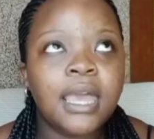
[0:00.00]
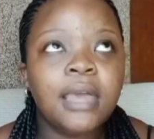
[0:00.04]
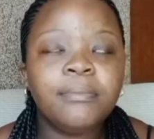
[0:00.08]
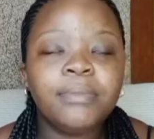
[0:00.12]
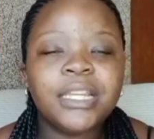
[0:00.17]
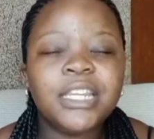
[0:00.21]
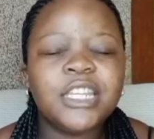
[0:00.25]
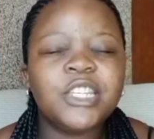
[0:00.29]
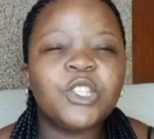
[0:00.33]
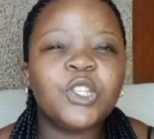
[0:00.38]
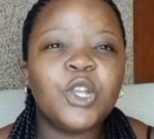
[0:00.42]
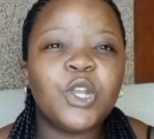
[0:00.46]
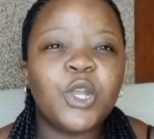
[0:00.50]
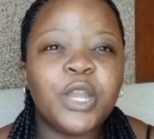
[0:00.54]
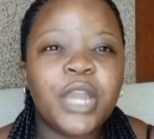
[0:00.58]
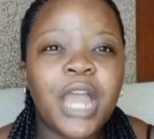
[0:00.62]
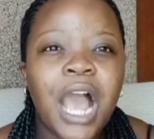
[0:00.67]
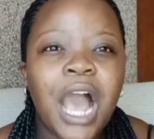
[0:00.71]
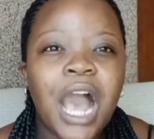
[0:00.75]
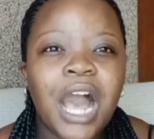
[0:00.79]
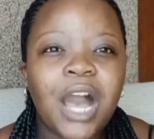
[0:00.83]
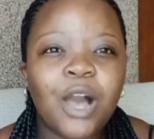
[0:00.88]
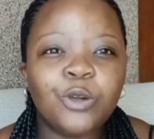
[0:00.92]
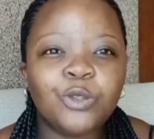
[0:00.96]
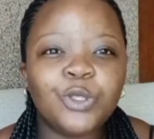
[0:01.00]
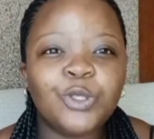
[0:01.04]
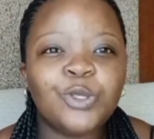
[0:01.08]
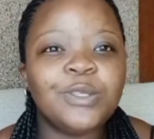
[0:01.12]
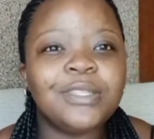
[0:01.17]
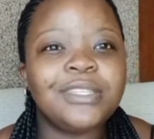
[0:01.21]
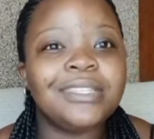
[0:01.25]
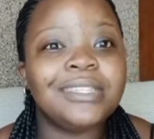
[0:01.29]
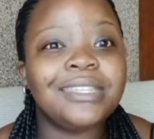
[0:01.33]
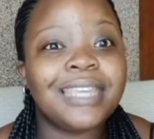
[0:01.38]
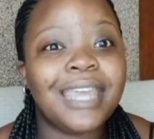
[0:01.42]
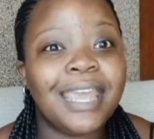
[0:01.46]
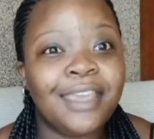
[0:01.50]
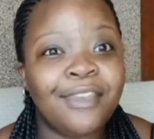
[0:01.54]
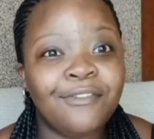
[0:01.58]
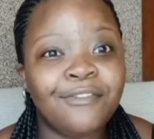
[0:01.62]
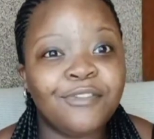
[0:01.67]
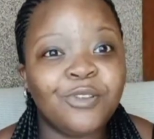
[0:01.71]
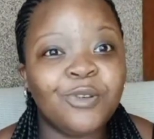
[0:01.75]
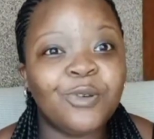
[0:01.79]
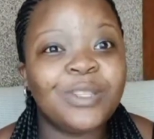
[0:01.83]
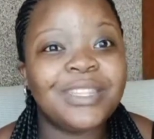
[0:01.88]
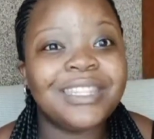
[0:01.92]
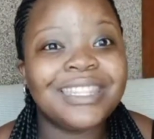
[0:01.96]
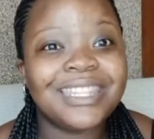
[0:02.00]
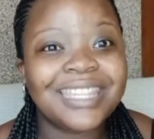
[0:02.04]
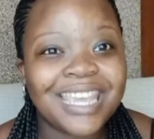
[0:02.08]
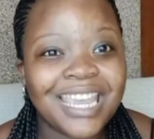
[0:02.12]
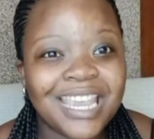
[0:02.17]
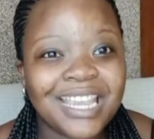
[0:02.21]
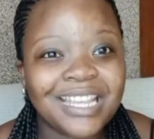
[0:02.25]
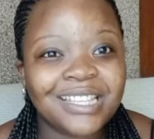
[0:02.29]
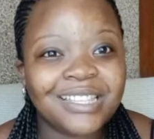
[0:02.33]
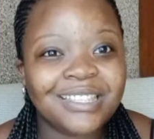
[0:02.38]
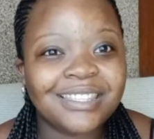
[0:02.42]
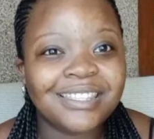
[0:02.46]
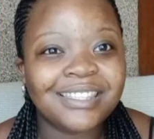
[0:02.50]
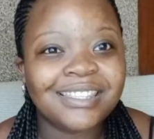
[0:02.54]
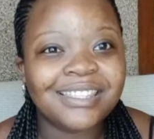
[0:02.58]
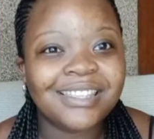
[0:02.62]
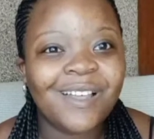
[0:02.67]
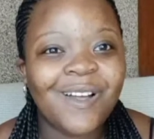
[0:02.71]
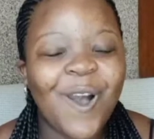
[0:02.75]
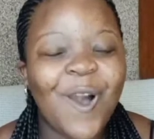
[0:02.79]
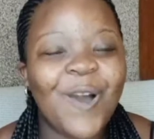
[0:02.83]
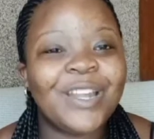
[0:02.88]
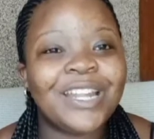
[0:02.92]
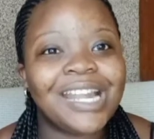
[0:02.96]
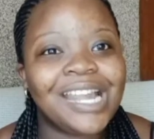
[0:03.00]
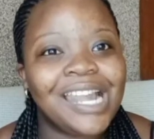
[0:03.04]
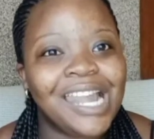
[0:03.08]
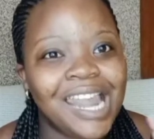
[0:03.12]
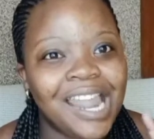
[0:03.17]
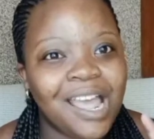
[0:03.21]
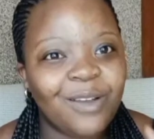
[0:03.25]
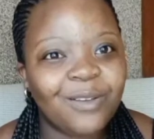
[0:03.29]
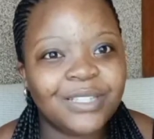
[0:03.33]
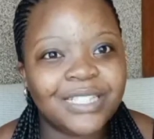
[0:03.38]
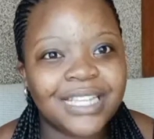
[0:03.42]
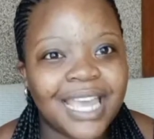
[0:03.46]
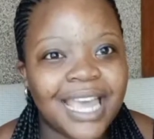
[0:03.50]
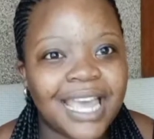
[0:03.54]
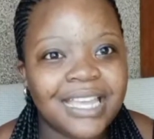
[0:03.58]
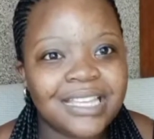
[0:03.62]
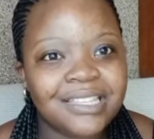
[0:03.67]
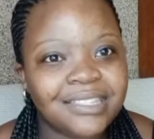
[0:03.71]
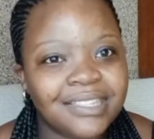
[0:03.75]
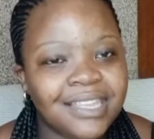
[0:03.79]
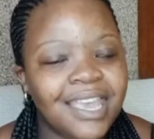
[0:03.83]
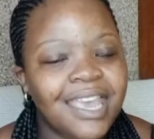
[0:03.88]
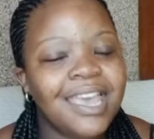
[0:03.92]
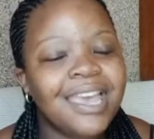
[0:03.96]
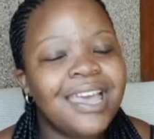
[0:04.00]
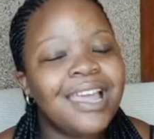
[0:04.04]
please learn how to save your things on cloud, guys.